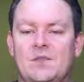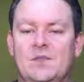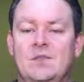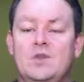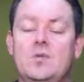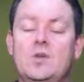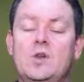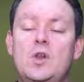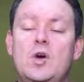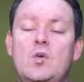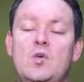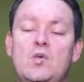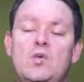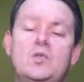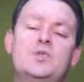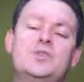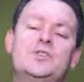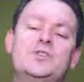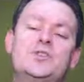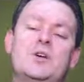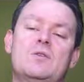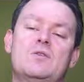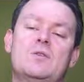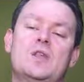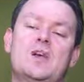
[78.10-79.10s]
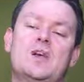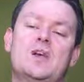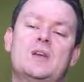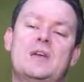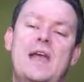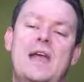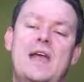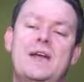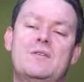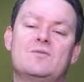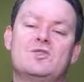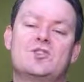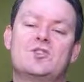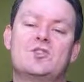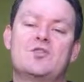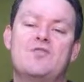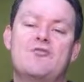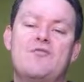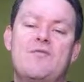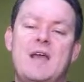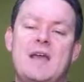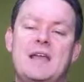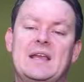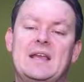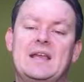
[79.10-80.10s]
You will also learn how to
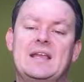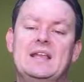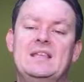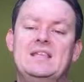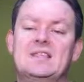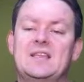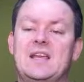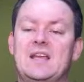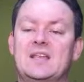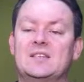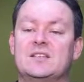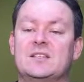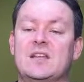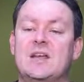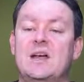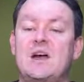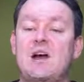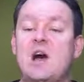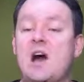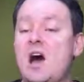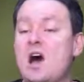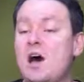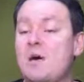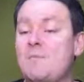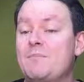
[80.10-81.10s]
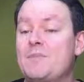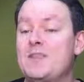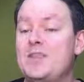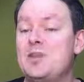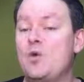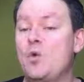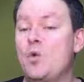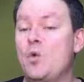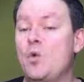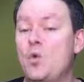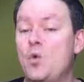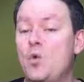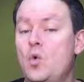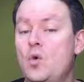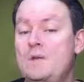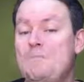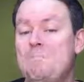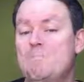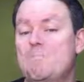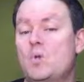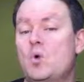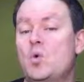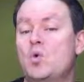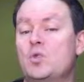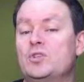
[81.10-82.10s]
correctly set up the
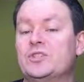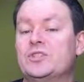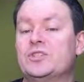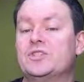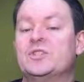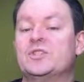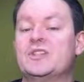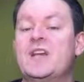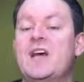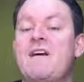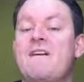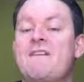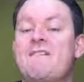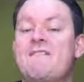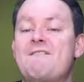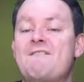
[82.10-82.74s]
all-important